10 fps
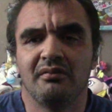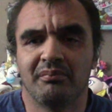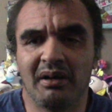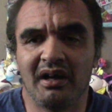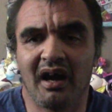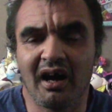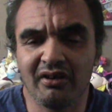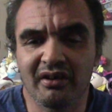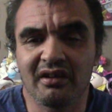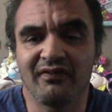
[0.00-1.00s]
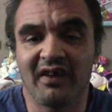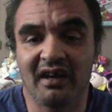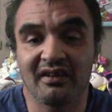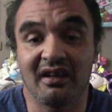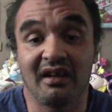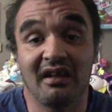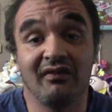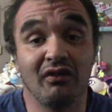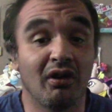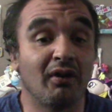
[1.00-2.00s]
but I look at the fact that
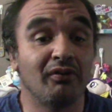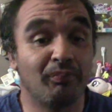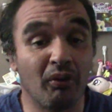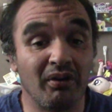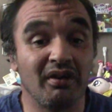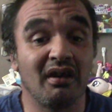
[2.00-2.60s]
even though I was born